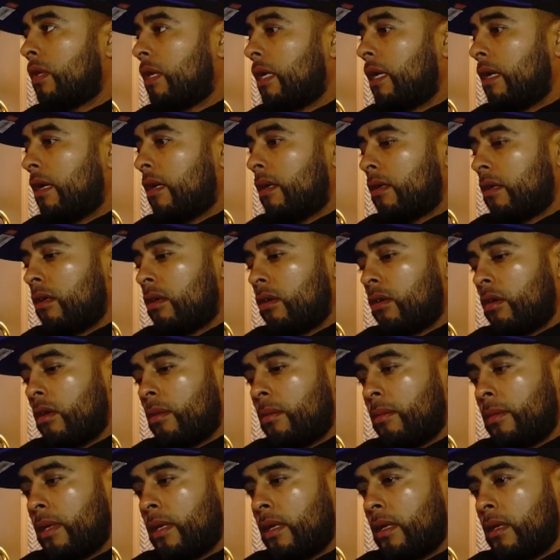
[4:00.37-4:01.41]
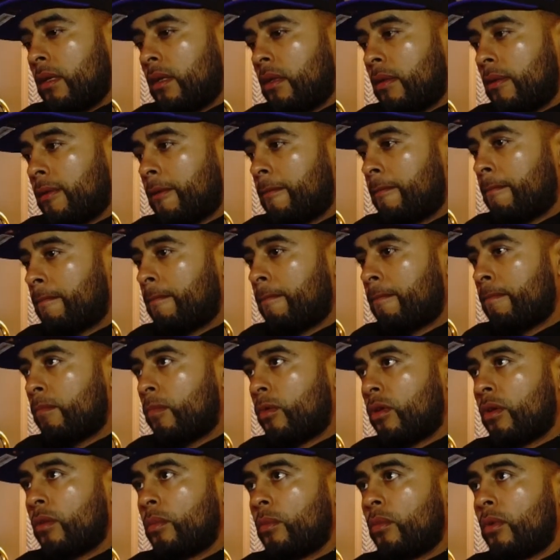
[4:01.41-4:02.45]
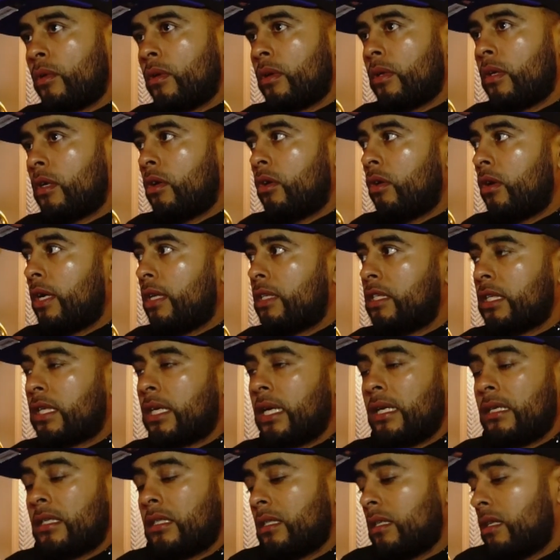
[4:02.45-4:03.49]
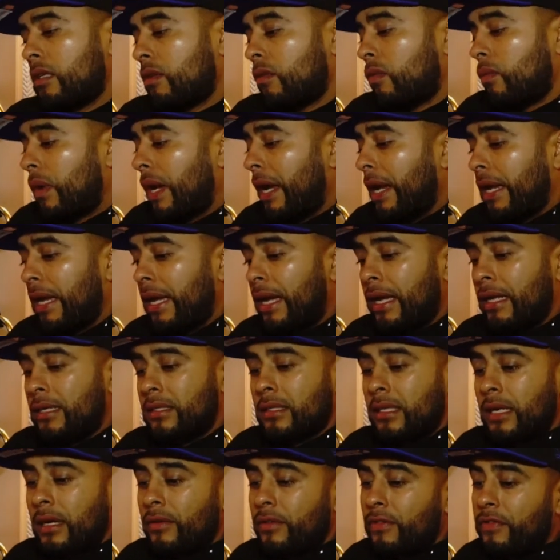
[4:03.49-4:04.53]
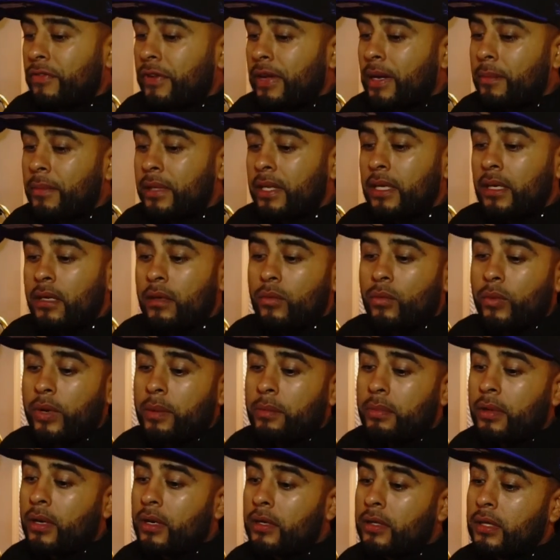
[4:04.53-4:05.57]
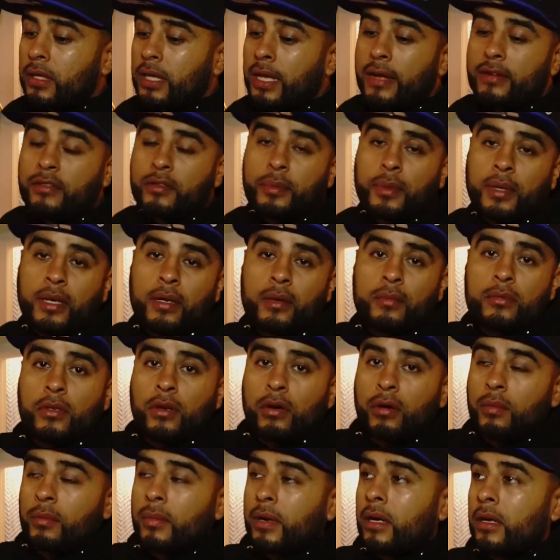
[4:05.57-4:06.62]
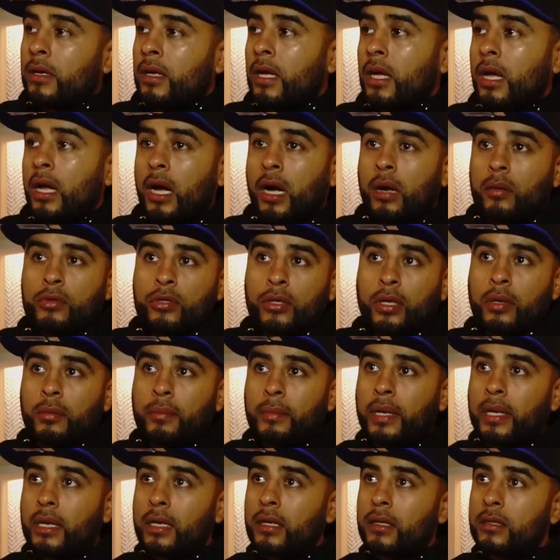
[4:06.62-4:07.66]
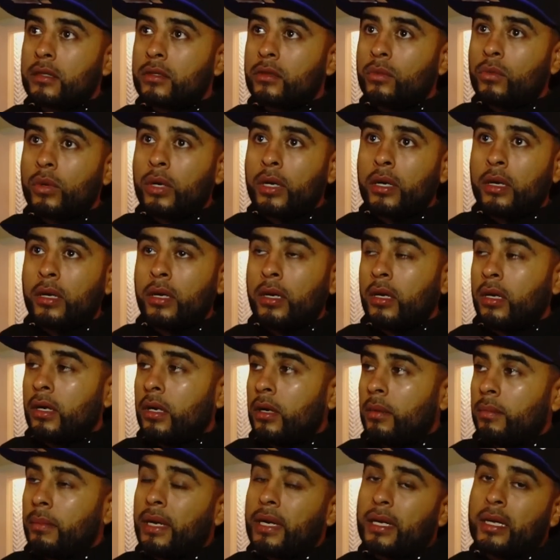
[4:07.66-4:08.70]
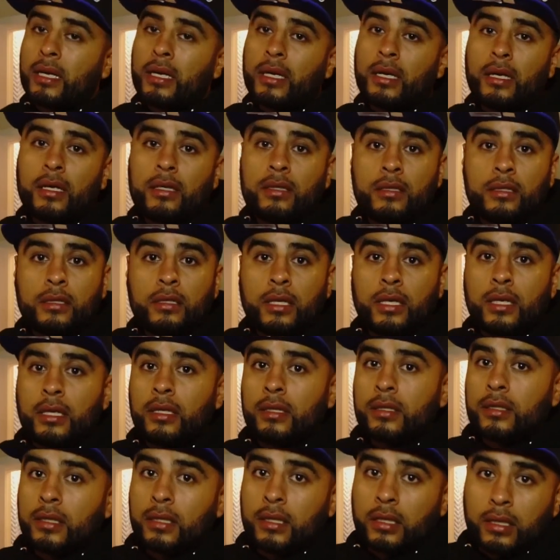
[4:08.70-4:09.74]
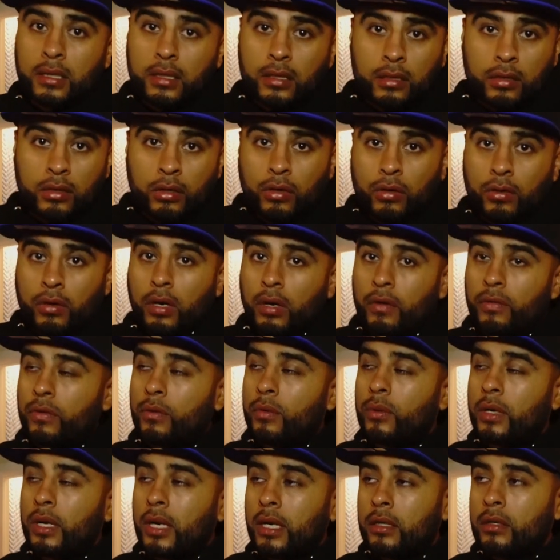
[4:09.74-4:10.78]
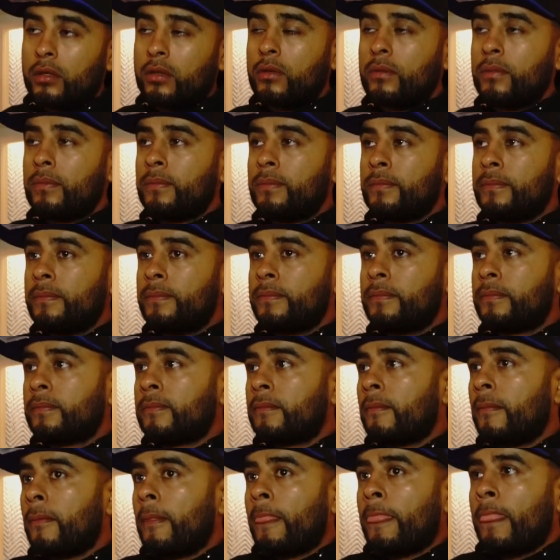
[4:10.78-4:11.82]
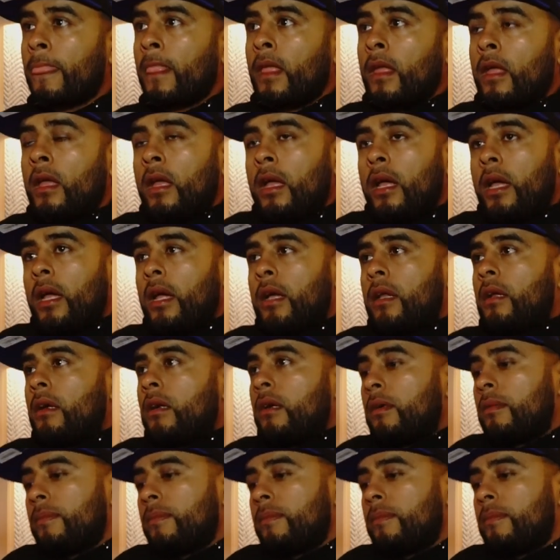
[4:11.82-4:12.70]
yeah, you know what I mean? Worth more, you know, education in the right hands can have your family eating way beyond your lifespan. I'm talking about, I'm trying to make it to where my kids eat, you know, off of what I do. And